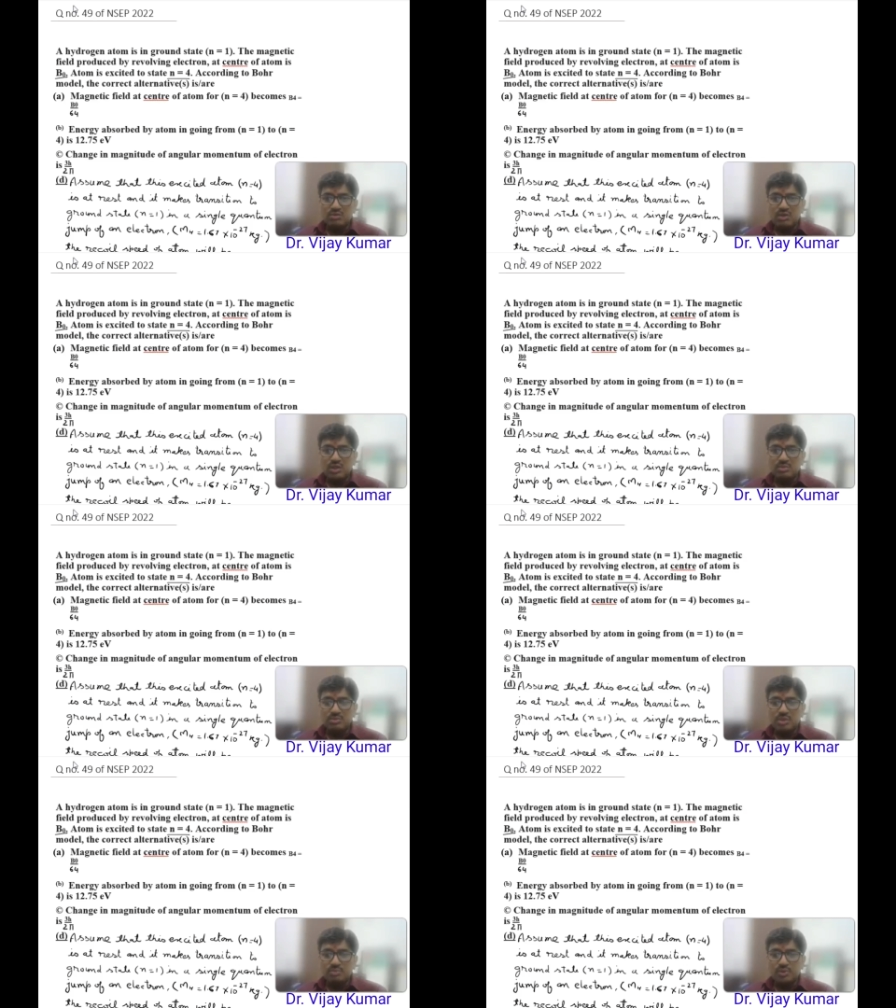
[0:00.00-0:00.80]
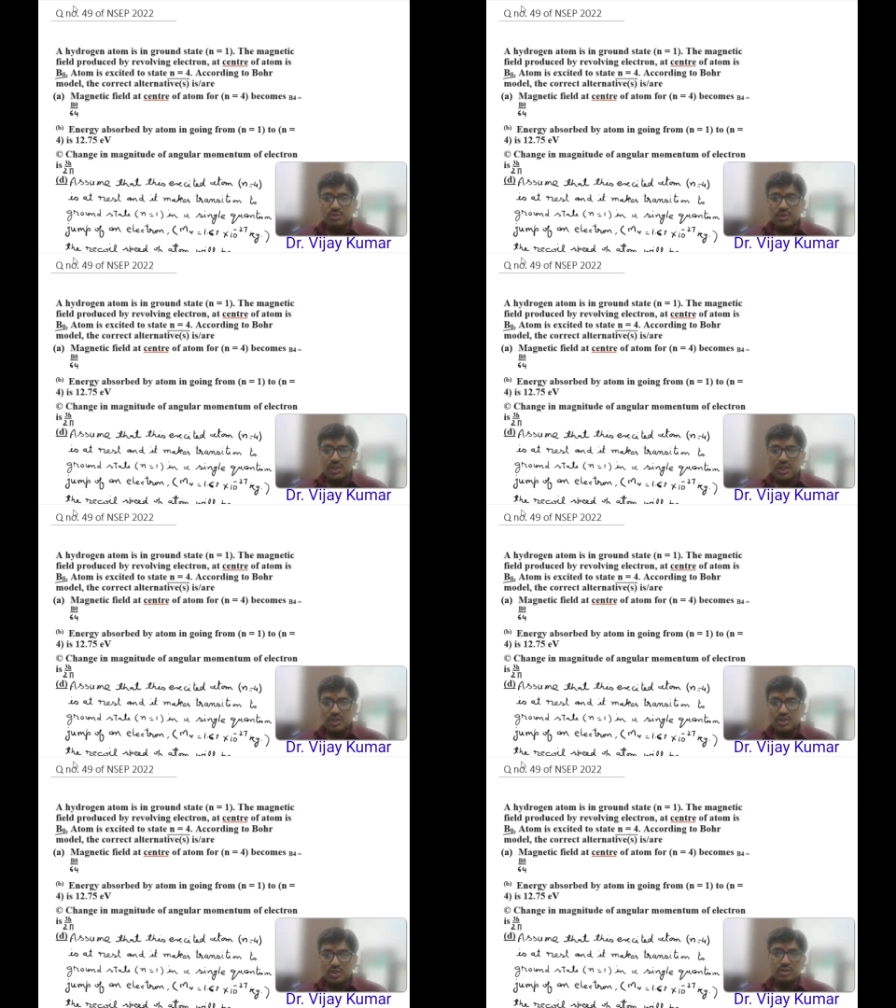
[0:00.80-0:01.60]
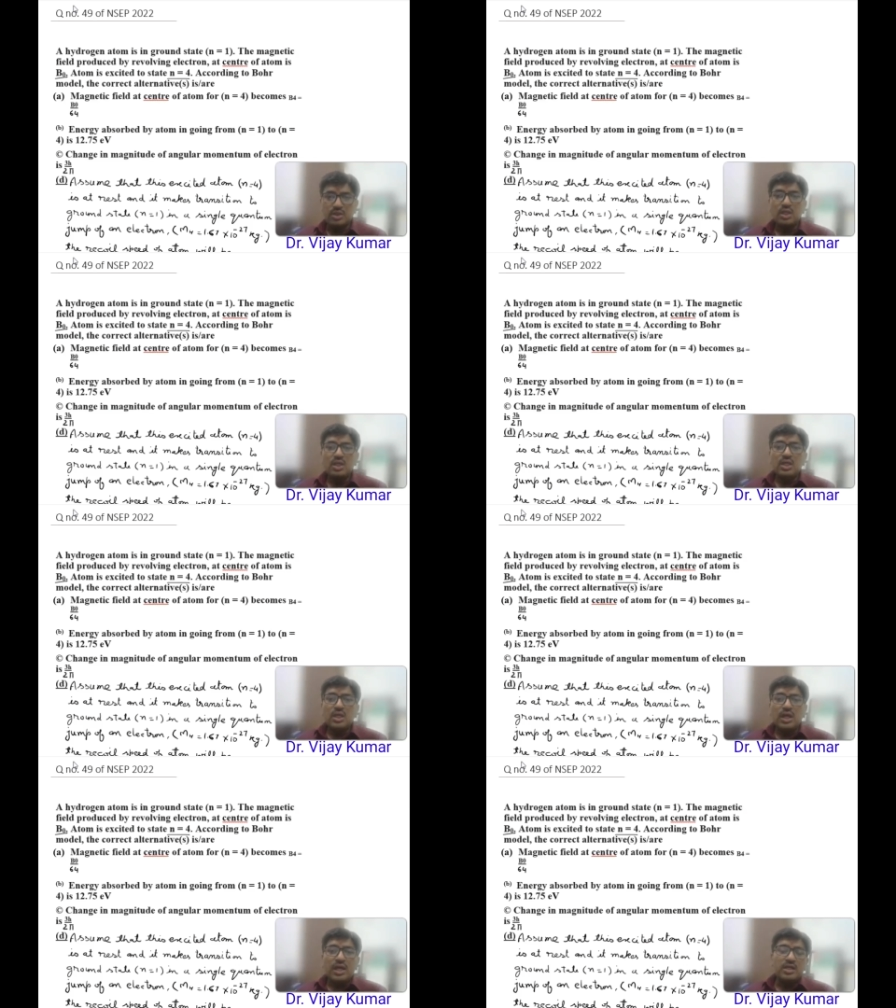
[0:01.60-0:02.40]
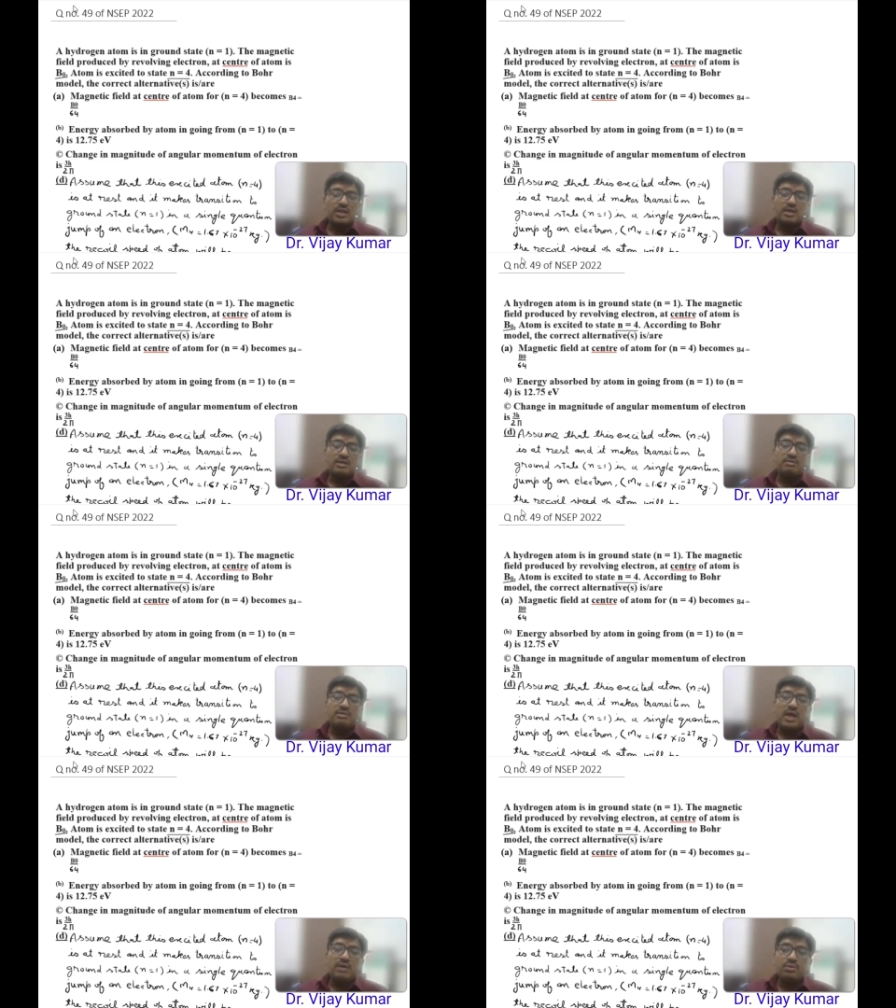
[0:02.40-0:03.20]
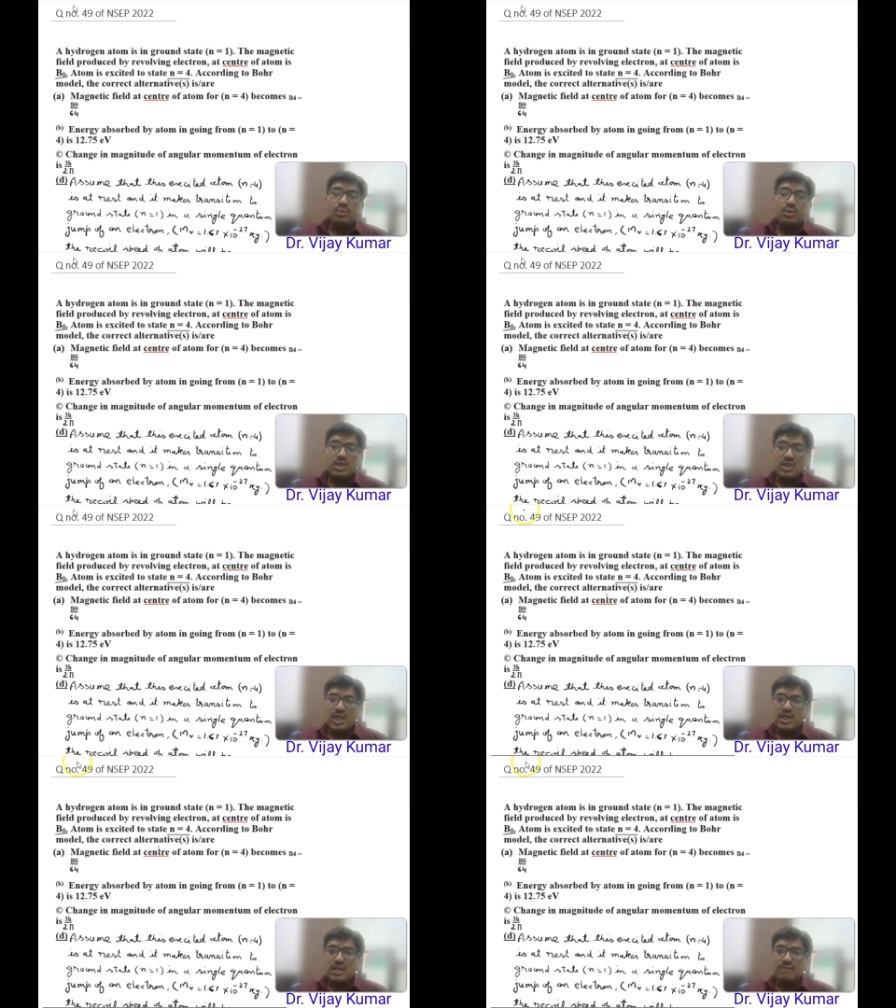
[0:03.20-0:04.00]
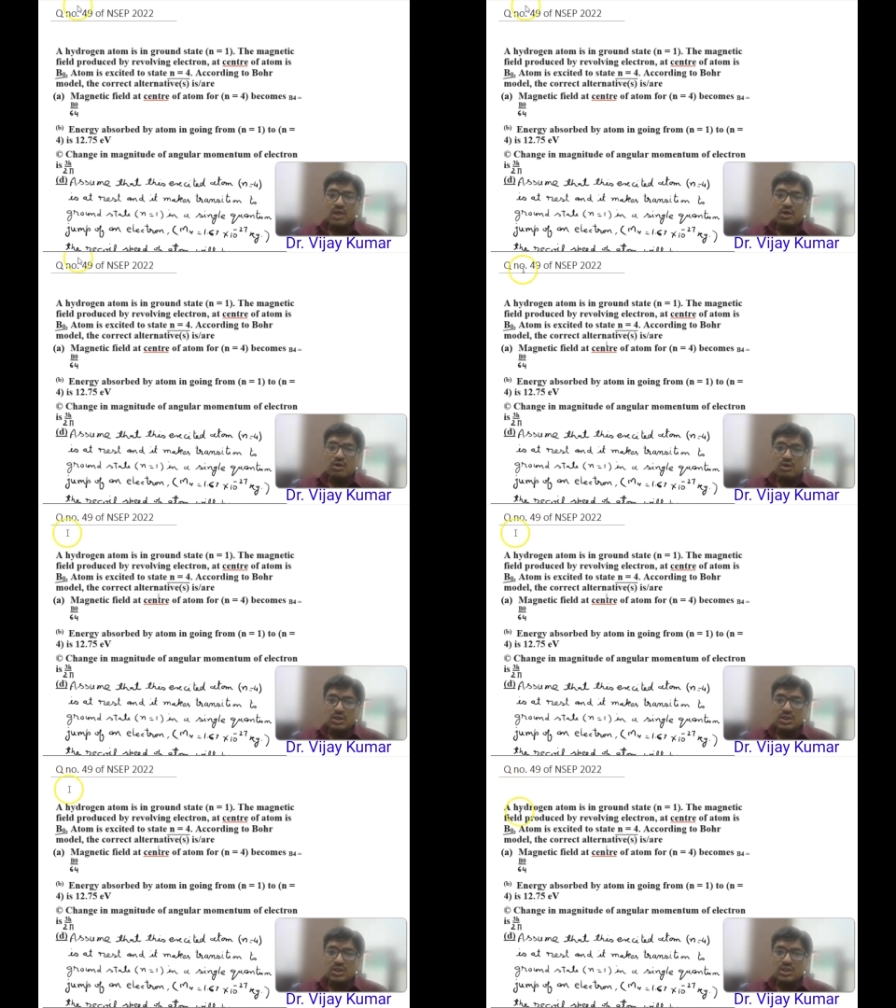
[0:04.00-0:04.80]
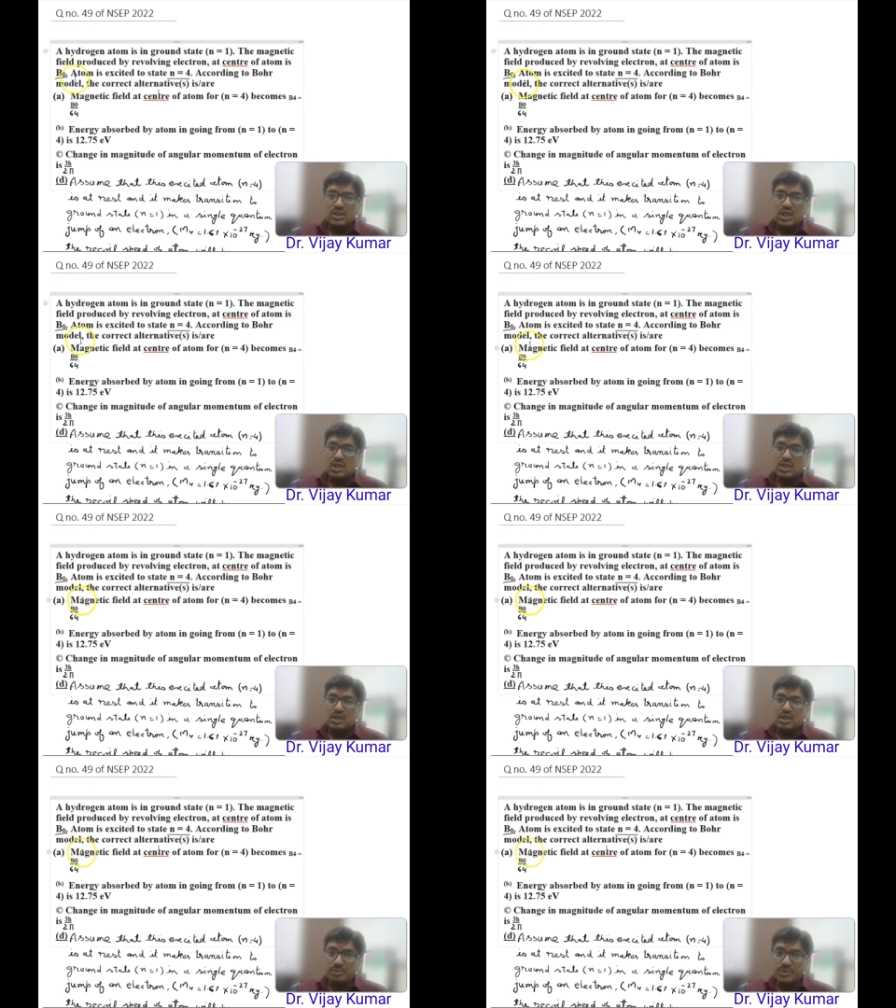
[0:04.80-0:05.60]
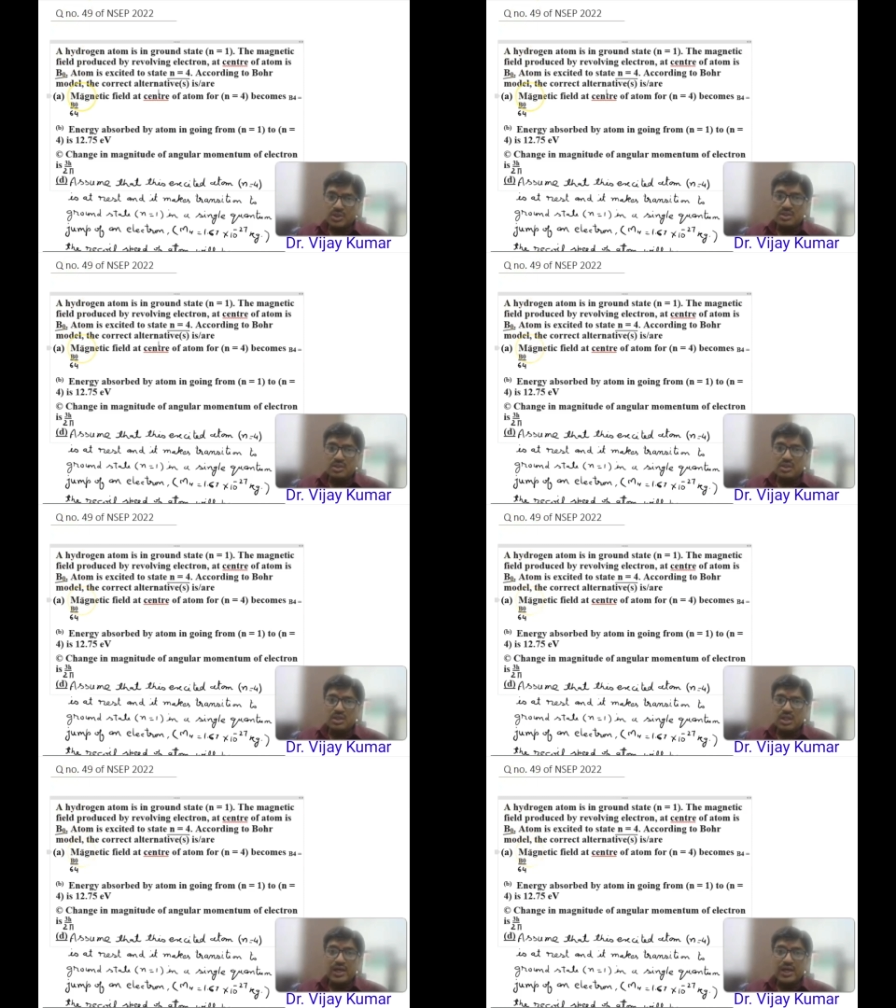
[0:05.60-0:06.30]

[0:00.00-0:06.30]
quantum jump of an electron. And we have to try all the option.